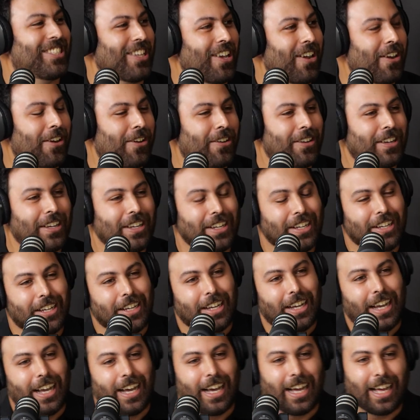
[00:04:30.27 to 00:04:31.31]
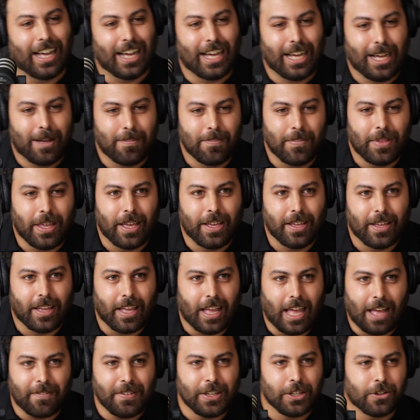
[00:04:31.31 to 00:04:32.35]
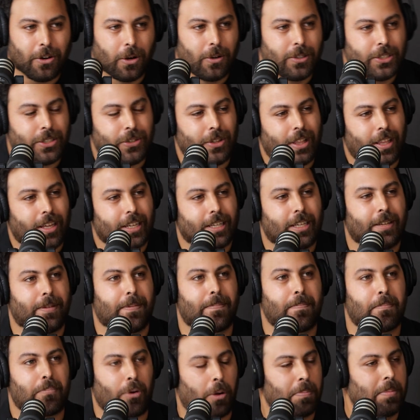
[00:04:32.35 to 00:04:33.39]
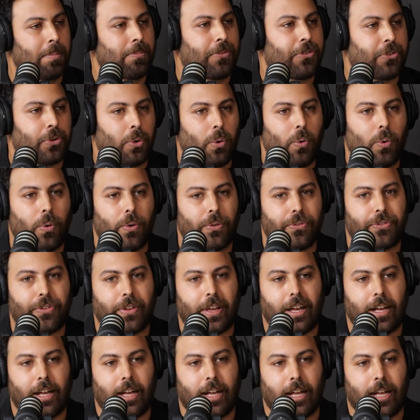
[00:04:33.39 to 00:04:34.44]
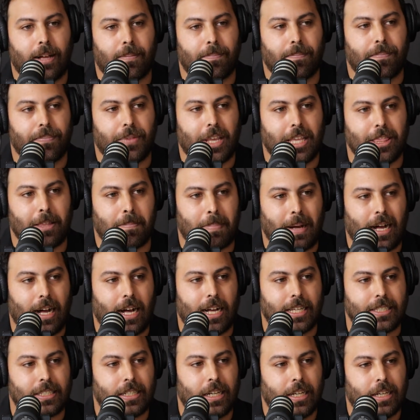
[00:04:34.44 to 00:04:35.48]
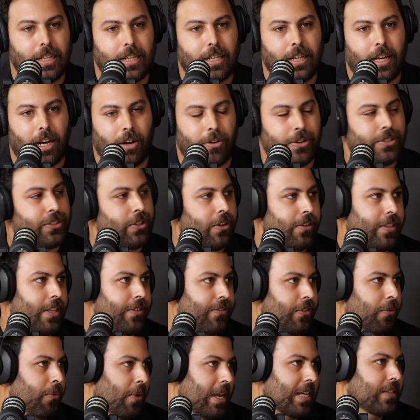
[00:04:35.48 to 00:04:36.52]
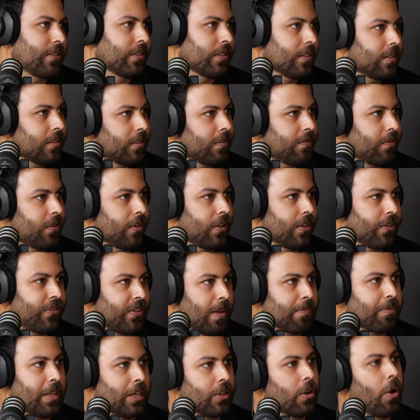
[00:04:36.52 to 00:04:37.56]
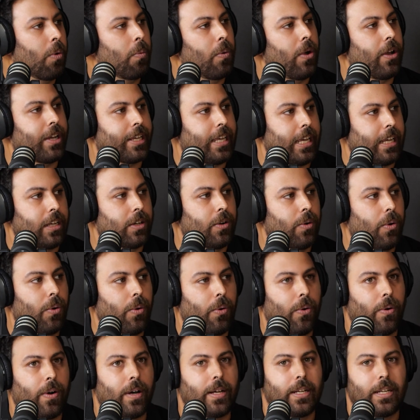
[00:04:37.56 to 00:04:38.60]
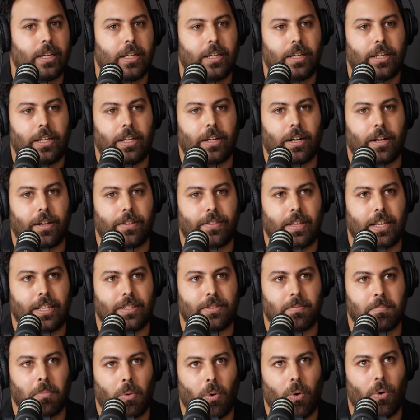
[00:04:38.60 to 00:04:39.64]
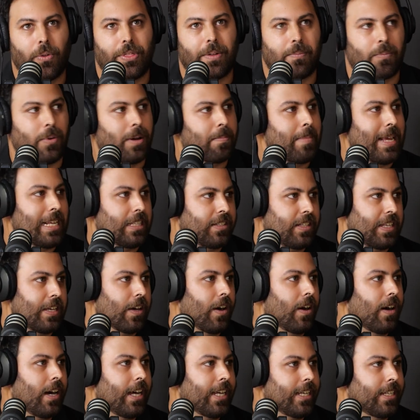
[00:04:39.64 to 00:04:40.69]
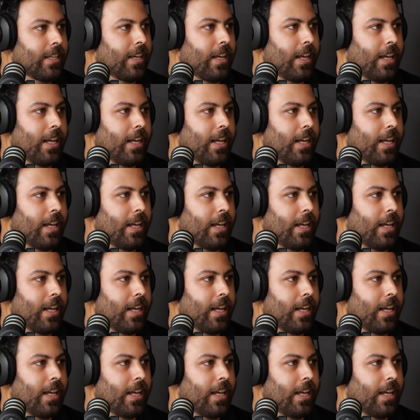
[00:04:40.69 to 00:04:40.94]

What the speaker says: So, having gone to like problem stores in the past, I always know there's a reason for something not working, or there's more than what meets the eye